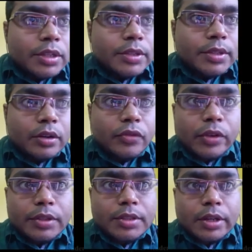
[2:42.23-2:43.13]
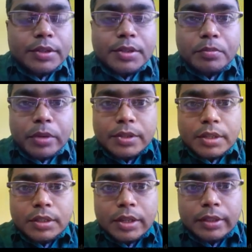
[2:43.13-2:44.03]
surface that is
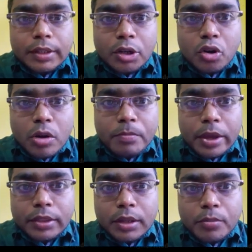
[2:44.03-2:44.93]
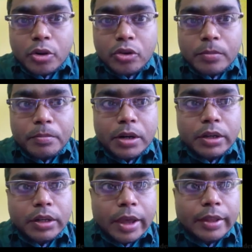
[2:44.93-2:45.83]
present at the top and the bottom
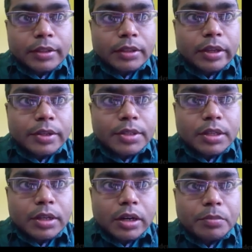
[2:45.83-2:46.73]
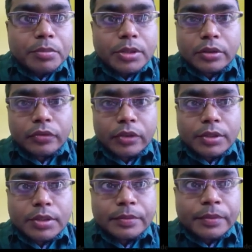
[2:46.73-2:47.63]
part, and there is a curved
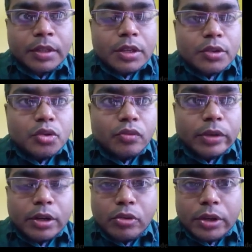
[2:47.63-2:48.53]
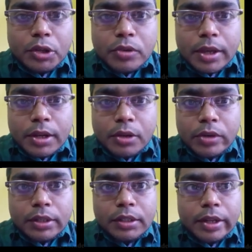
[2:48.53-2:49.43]
surface. So we are going to
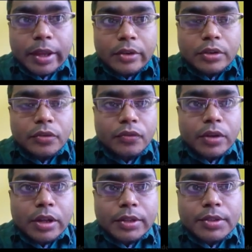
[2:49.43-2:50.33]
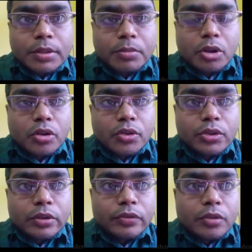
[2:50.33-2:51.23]
calculate the electric flux because
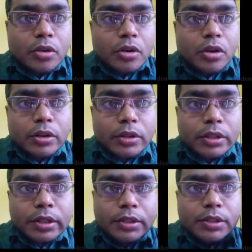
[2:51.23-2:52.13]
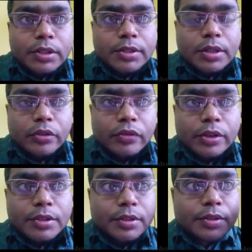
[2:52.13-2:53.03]
of all the three
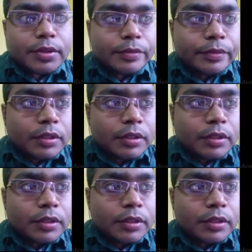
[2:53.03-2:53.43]
surfaces.